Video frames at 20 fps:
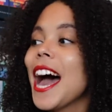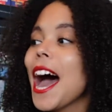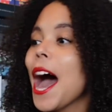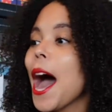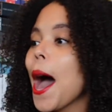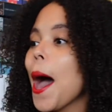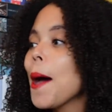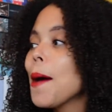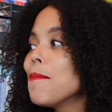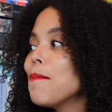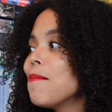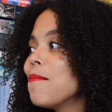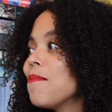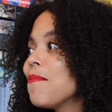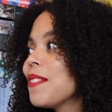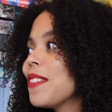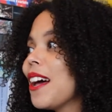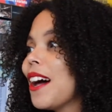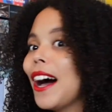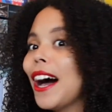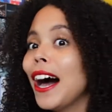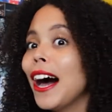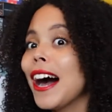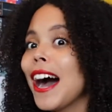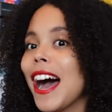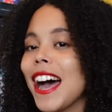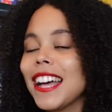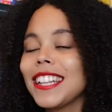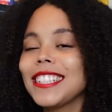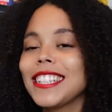Um,
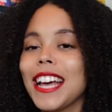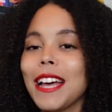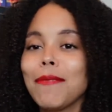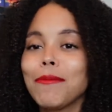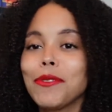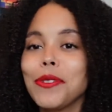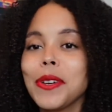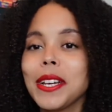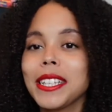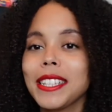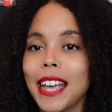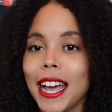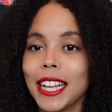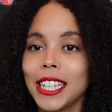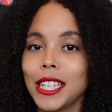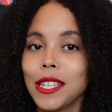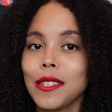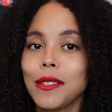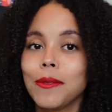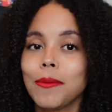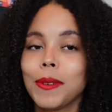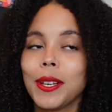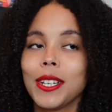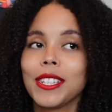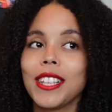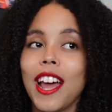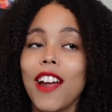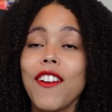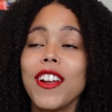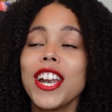oh, and I'm so excited
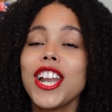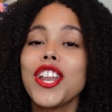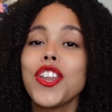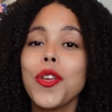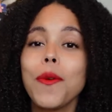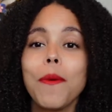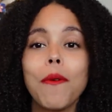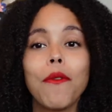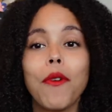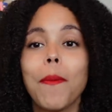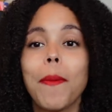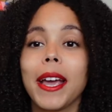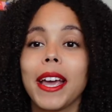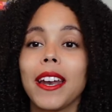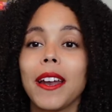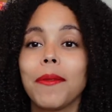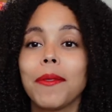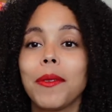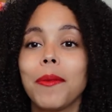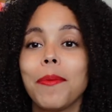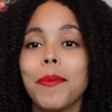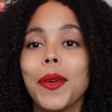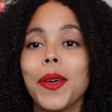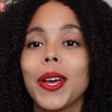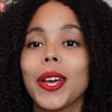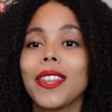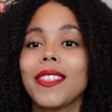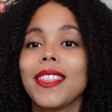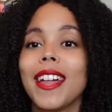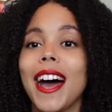because I already knew before picking up the
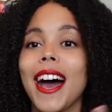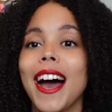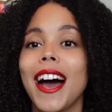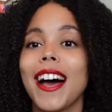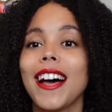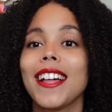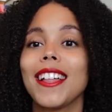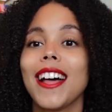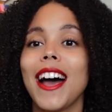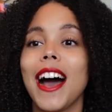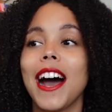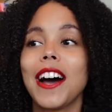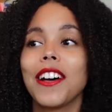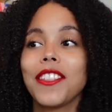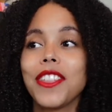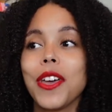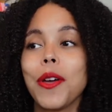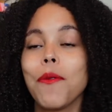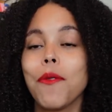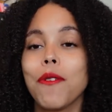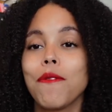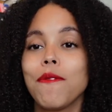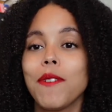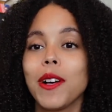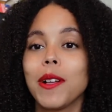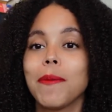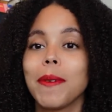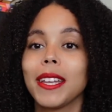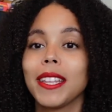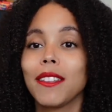book that they were
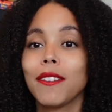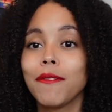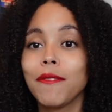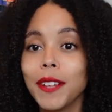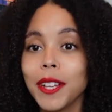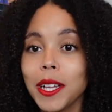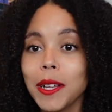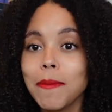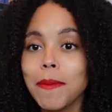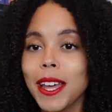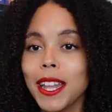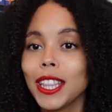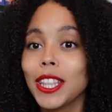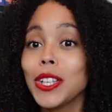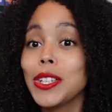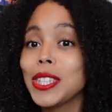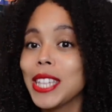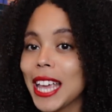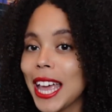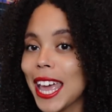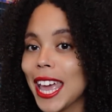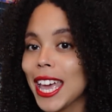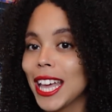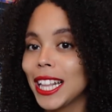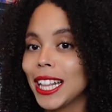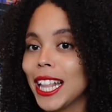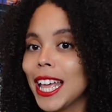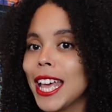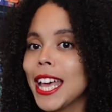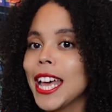filming the film, and Lucy
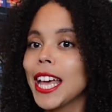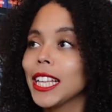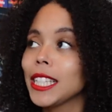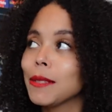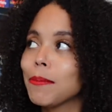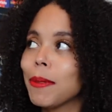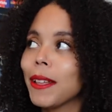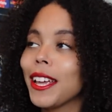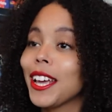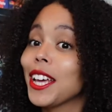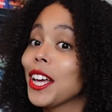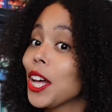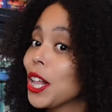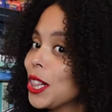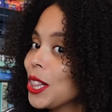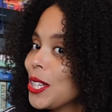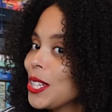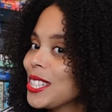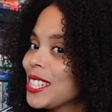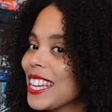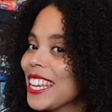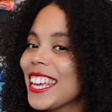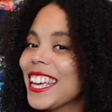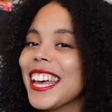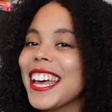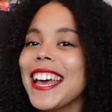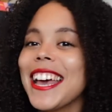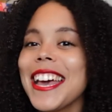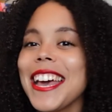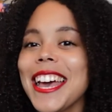Hale is playing Lucy
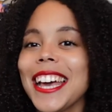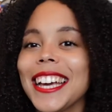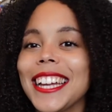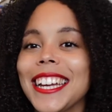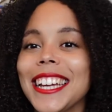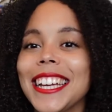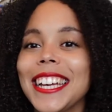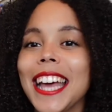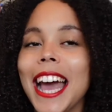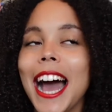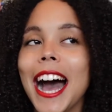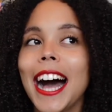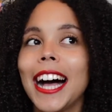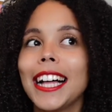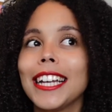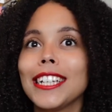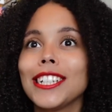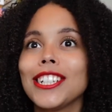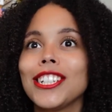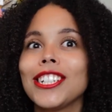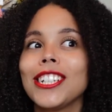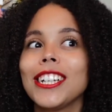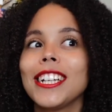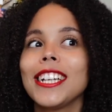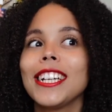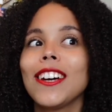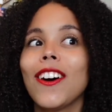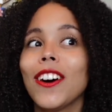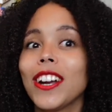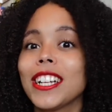in it, and
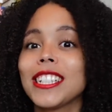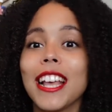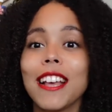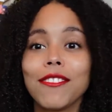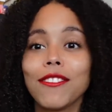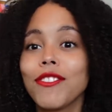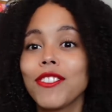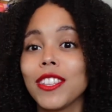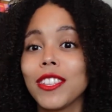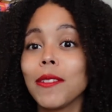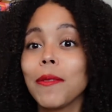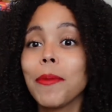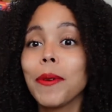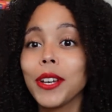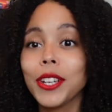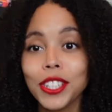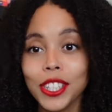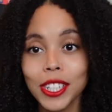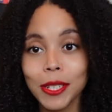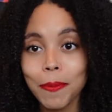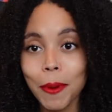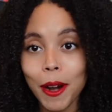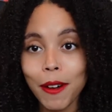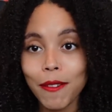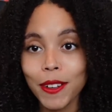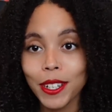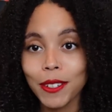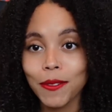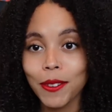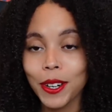she, honestly, after reading the book, she's
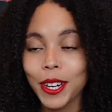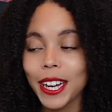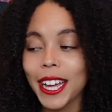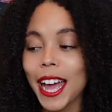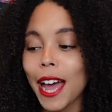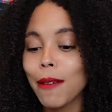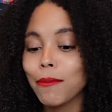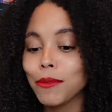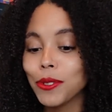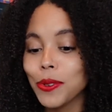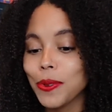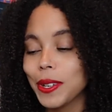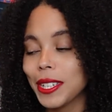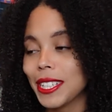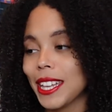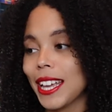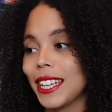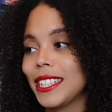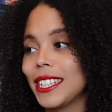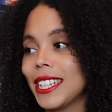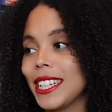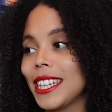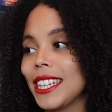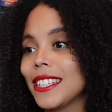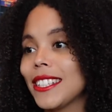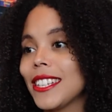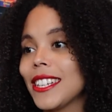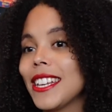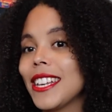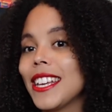perfect for it. I'm so excited.